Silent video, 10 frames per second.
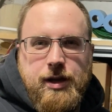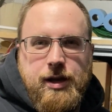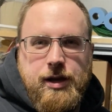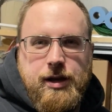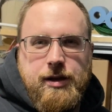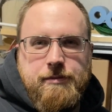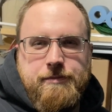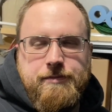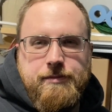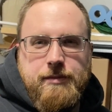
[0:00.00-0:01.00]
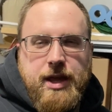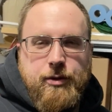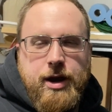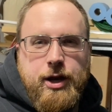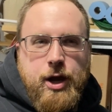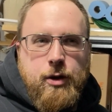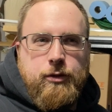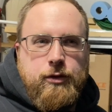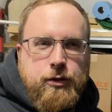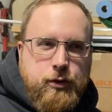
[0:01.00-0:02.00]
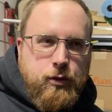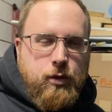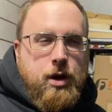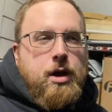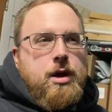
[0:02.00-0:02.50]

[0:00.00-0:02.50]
Getting ready to go to